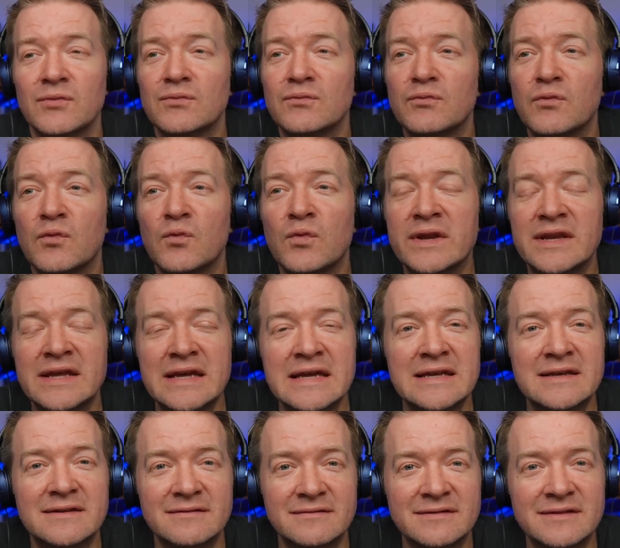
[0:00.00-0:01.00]
we
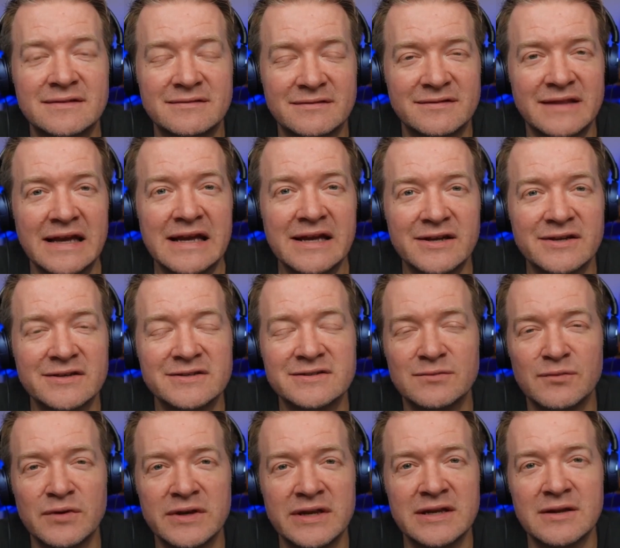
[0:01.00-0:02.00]
need thinkers and
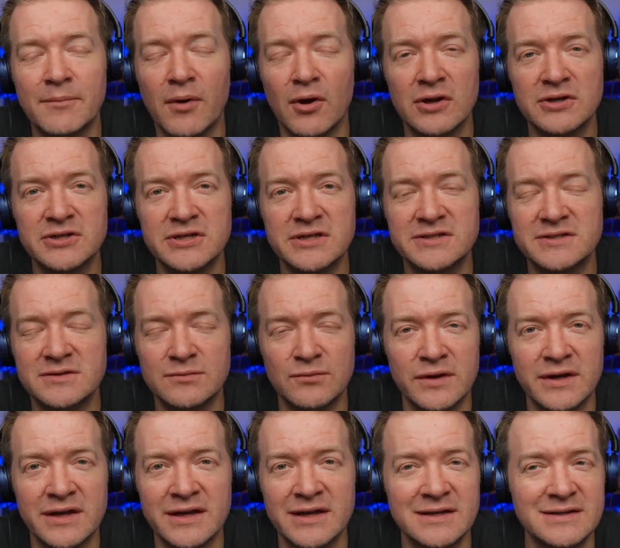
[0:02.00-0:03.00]
we need apologists and we
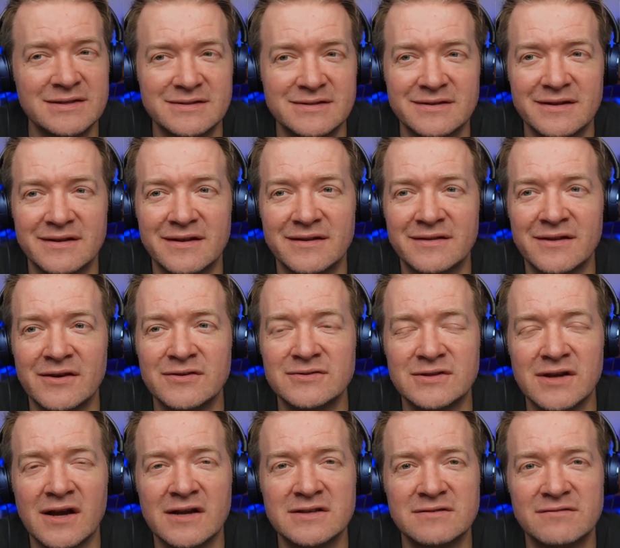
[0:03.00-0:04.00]
need those
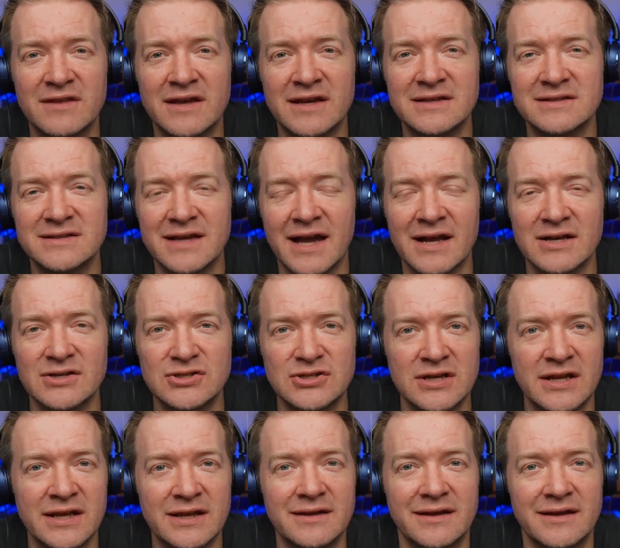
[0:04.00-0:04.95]
kinds of things actually